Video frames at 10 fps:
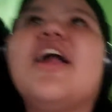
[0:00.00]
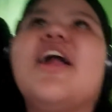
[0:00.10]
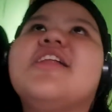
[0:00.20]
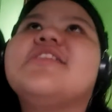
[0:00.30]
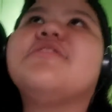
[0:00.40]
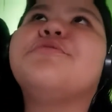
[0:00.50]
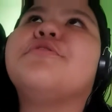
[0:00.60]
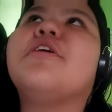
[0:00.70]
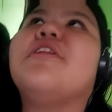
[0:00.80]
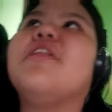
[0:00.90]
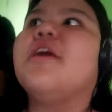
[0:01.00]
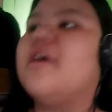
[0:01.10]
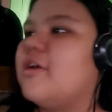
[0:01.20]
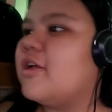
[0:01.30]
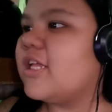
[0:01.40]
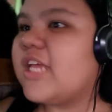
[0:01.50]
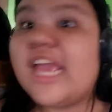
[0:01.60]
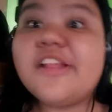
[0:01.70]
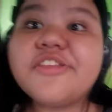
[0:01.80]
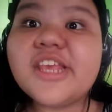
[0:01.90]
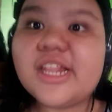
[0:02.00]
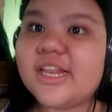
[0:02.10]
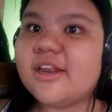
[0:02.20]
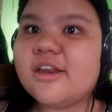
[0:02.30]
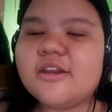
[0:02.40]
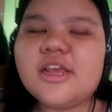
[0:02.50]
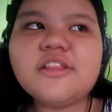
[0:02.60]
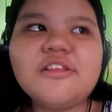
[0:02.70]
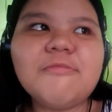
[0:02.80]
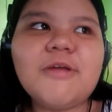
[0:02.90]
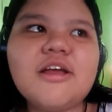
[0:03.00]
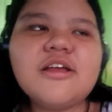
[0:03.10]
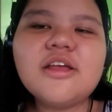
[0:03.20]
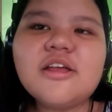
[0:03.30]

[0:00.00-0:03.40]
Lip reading: nakaraan siguro, ano lang. 18 ba?